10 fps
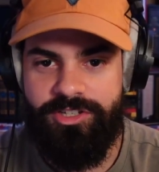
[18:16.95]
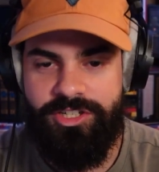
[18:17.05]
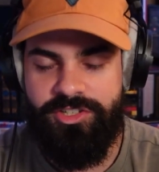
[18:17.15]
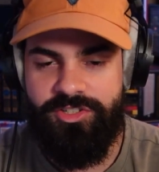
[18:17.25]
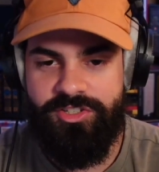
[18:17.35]

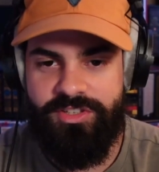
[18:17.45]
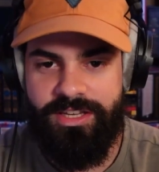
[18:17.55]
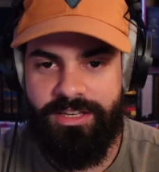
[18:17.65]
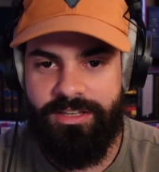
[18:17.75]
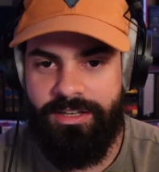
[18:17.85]
She's just
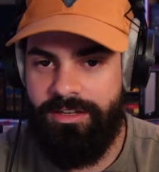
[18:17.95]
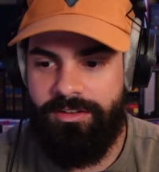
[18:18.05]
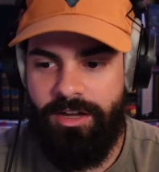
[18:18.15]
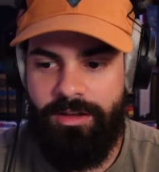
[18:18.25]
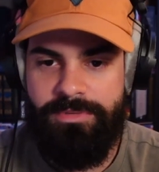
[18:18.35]
like
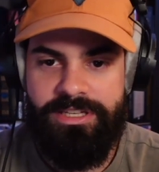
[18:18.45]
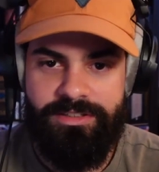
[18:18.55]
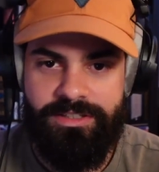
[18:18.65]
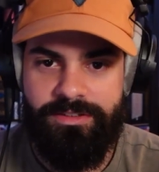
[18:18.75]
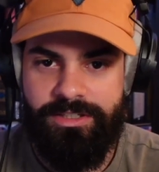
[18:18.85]

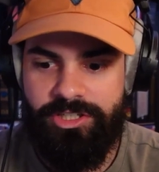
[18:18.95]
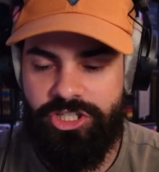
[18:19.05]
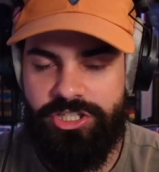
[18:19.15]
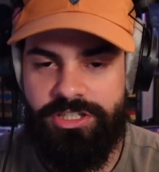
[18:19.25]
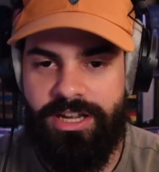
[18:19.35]
immediately leashed,